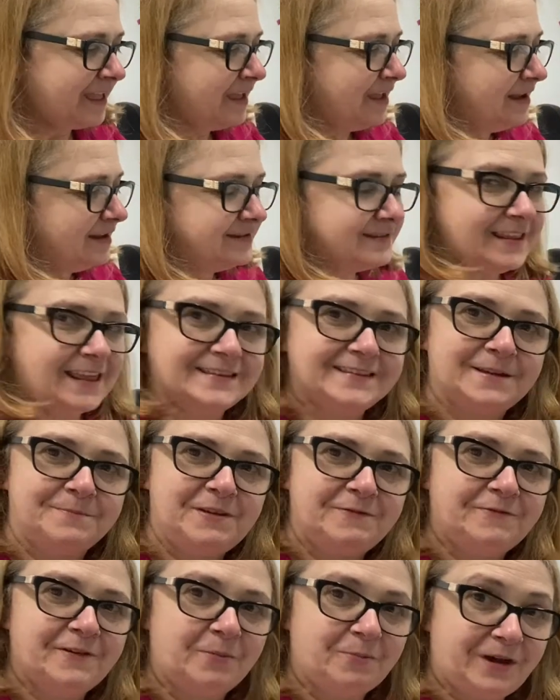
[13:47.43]
So that's going to
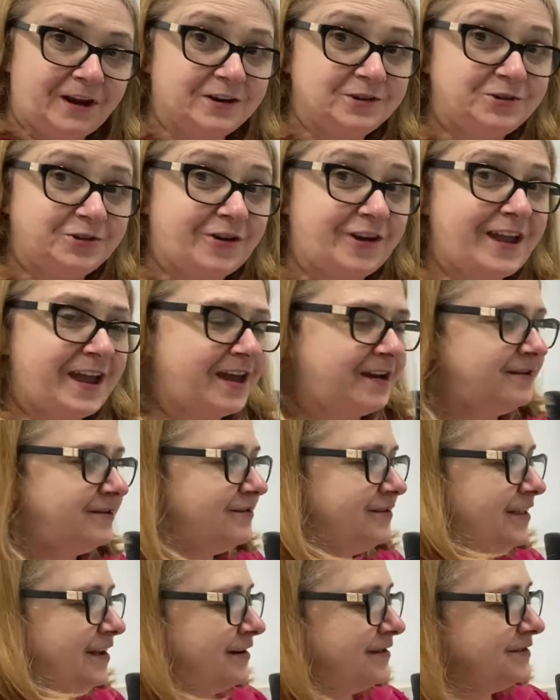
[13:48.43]
be fun. We're going to show you how to do
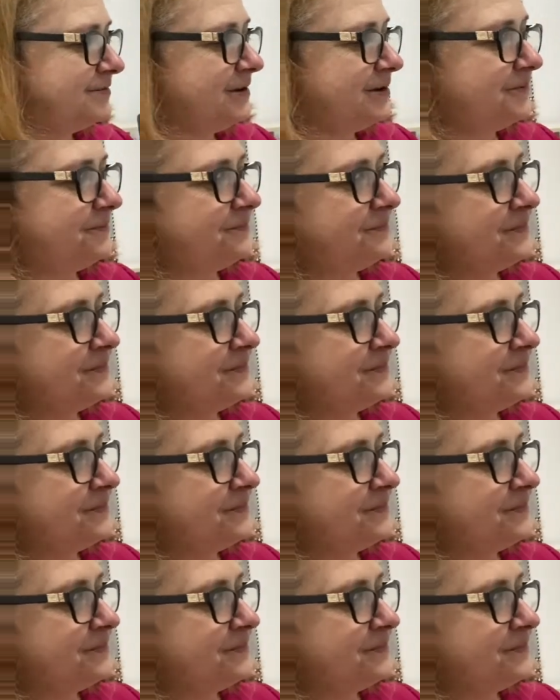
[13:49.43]
that as well.